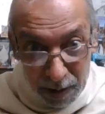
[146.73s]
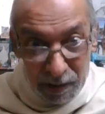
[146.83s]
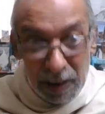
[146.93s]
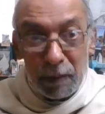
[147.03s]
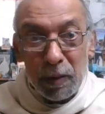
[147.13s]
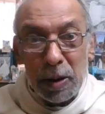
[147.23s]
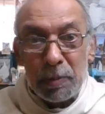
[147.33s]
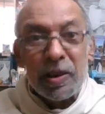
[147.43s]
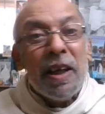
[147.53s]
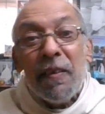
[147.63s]

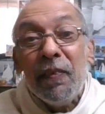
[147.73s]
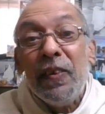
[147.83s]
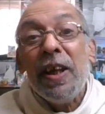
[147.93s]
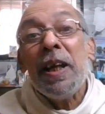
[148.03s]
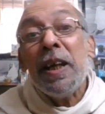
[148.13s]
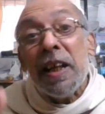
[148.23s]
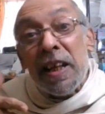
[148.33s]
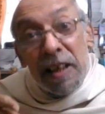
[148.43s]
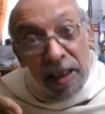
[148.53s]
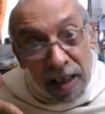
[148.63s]
silkworms, they
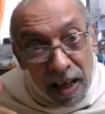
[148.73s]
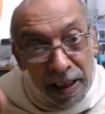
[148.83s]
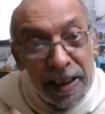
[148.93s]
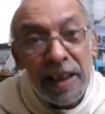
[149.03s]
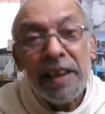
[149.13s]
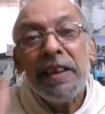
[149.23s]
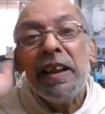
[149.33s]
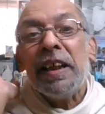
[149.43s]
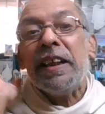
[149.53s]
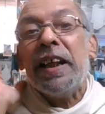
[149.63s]
again
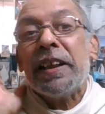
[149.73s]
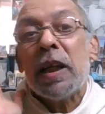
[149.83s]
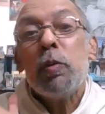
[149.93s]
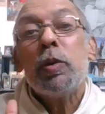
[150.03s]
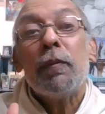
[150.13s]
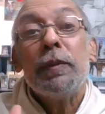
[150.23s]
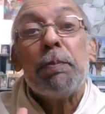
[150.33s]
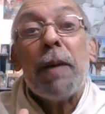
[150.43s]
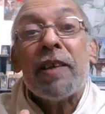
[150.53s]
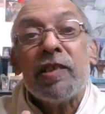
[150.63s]
get out of
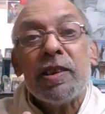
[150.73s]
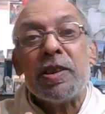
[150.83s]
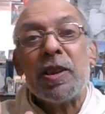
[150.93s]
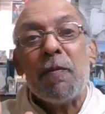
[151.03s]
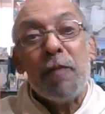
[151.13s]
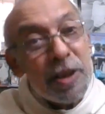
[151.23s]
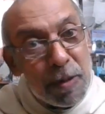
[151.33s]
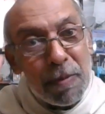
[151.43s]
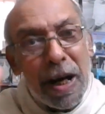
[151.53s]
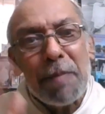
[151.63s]
the passage
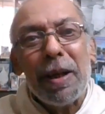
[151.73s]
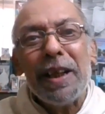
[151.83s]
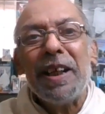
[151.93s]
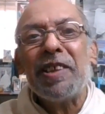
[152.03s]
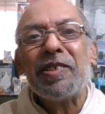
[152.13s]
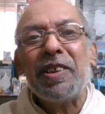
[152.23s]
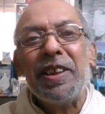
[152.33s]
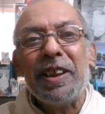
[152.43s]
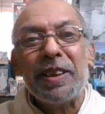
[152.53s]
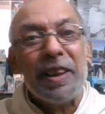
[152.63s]
which Mahamaya has
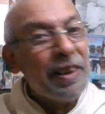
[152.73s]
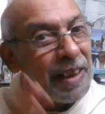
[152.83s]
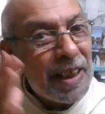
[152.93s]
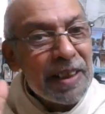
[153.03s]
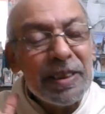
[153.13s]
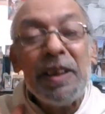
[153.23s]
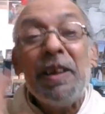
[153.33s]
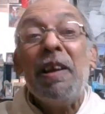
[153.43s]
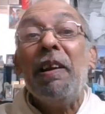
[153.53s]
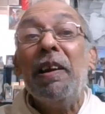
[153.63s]
created. They are the
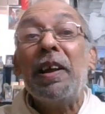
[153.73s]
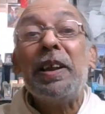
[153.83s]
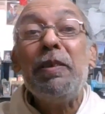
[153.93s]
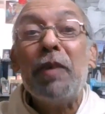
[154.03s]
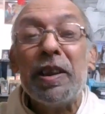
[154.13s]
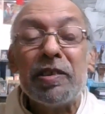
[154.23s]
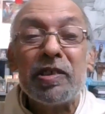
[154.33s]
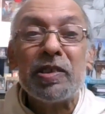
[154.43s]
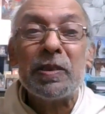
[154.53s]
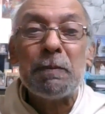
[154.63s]
lucky
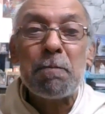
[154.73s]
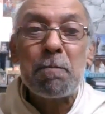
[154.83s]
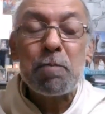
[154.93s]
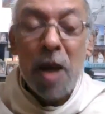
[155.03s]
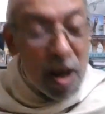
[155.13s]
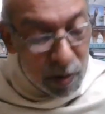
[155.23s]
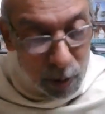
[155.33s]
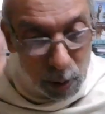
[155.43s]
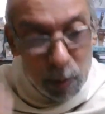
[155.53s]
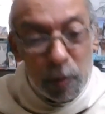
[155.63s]
ones.
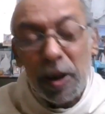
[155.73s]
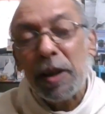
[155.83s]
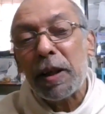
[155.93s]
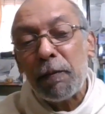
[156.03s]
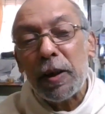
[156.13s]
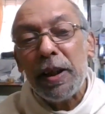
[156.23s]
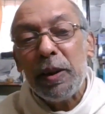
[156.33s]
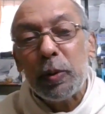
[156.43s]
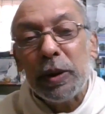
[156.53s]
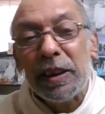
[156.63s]
So
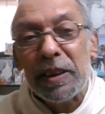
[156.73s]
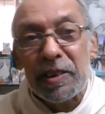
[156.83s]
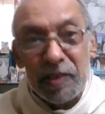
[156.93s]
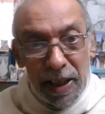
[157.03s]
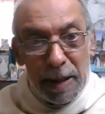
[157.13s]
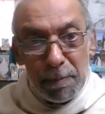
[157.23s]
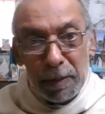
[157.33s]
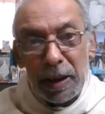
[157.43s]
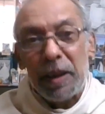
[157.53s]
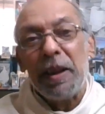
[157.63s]
referring to the same
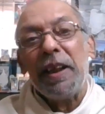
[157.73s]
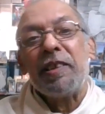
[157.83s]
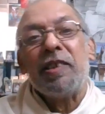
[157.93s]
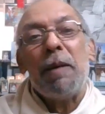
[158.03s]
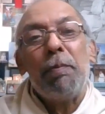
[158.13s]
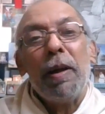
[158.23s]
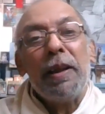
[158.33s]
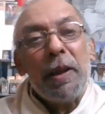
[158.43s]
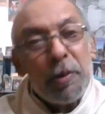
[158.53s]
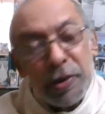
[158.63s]

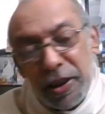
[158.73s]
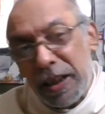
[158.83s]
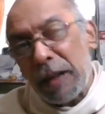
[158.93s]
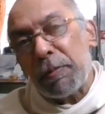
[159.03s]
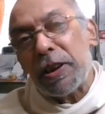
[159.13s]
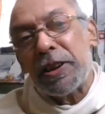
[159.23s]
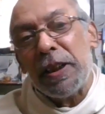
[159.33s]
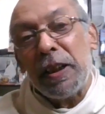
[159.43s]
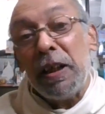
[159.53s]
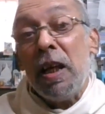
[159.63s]
example, now Sri
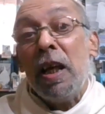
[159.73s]
Ramakrishna